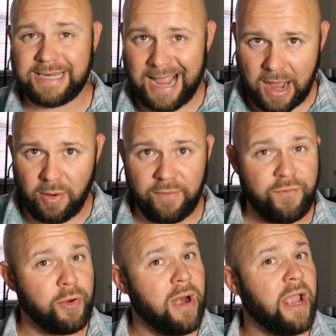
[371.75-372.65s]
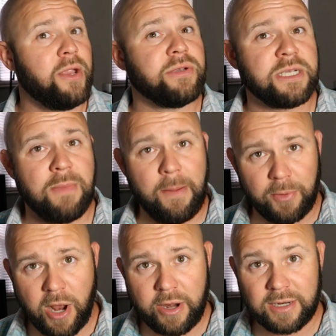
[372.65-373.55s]
Now, if you're not using my
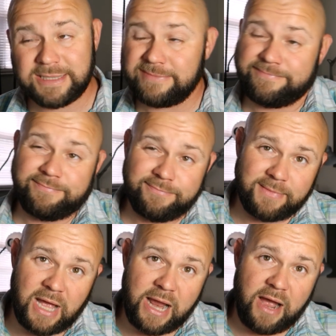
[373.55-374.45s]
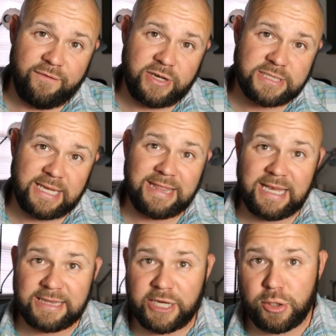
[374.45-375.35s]
products, I obviously
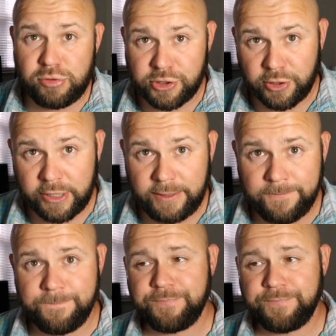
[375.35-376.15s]
think that you should.